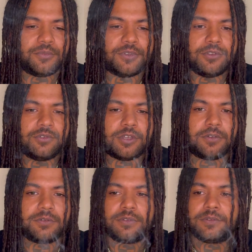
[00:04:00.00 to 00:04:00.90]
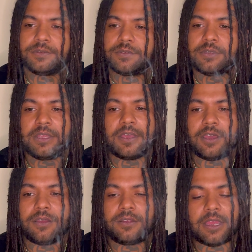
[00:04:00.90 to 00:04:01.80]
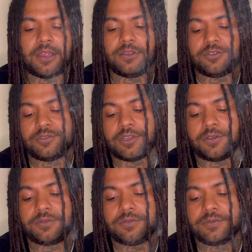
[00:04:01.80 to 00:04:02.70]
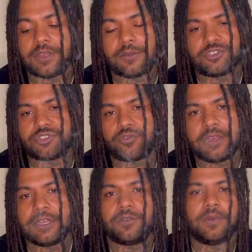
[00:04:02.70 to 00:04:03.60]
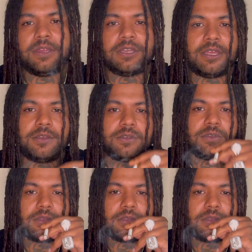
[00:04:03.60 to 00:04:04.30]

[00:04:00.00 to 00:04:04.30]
but you know, you know, I'm just grinding right now.